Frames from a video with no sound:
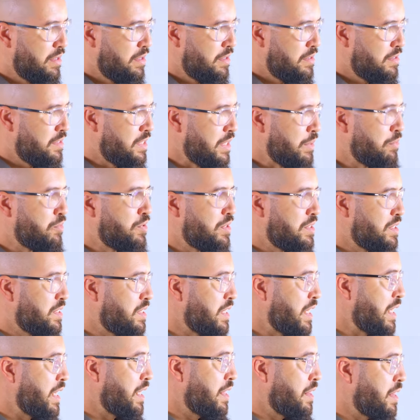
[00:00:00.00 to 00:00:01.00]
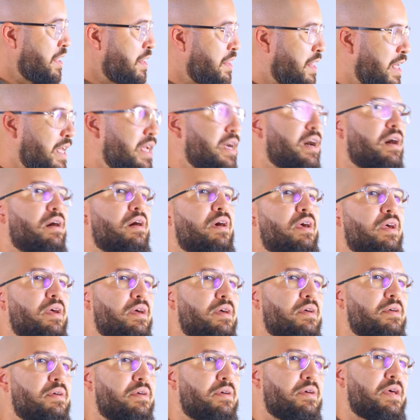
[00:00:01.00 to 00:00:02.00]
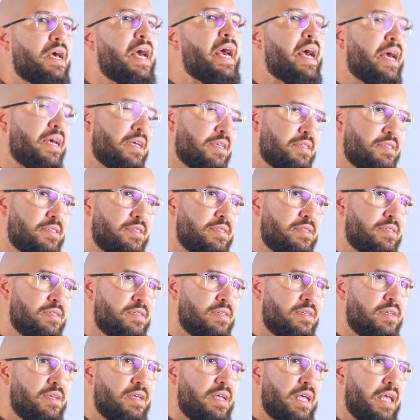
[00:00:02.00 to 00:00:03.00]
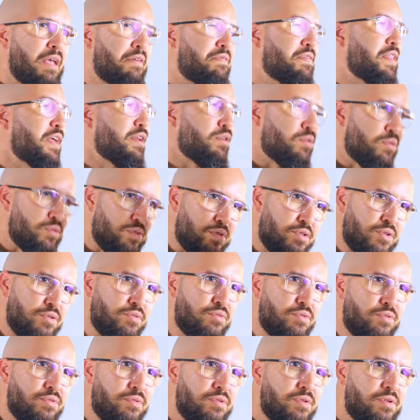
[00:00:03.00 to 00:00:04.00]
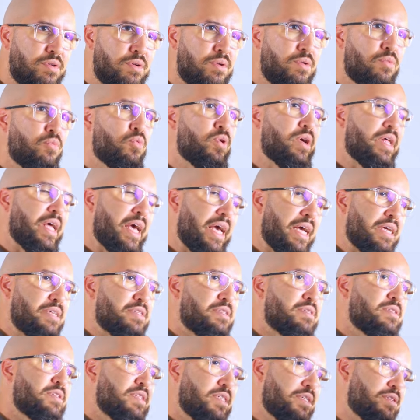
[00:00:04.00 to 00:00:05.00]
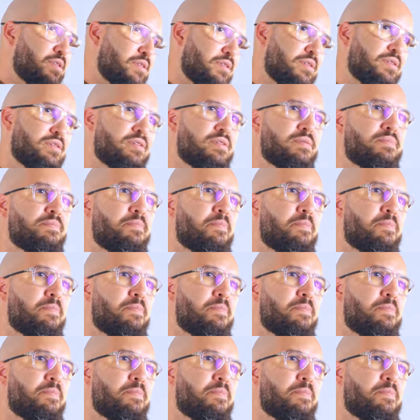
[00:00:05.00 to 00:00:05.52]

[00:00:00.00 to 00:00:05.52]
someone saying that they are X if they don't do what X teaches.